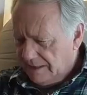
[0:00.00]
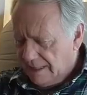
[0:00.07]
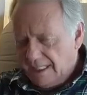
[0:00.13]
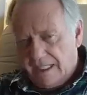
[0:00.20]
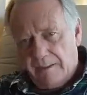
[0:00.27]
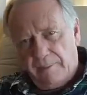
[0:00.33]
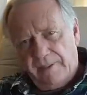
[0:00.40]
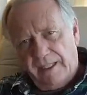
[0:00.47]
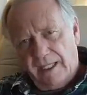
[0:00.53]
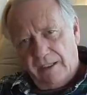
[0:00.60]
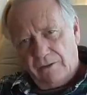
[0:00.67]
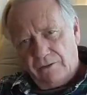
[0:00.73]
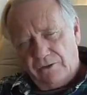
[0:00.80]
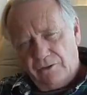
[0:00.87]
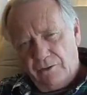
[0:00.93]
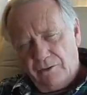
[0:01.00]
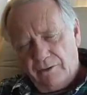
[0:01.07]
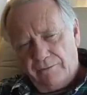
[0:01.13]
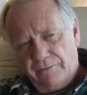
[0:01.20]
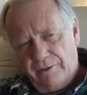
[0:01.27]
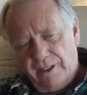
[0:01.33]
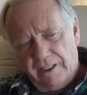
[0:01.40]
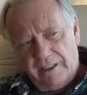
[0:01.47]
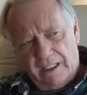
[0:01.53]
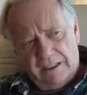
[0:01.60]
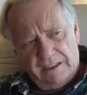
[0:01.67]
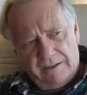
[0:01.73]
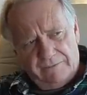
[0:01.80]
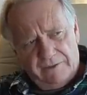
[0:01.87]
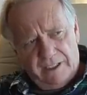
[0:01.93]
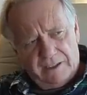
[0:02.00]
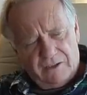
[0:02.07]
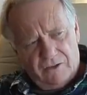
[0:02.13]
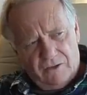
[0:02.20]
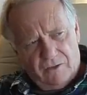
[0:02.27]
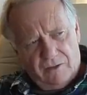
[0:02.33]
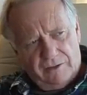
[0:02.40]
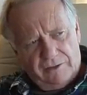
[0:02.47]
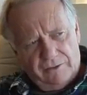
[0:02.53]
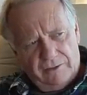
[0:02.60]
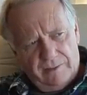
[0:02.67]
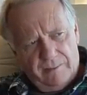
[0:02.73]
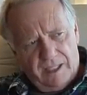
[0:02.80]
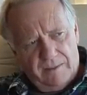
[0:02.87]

I had a piano tour friend. I lived next door to him.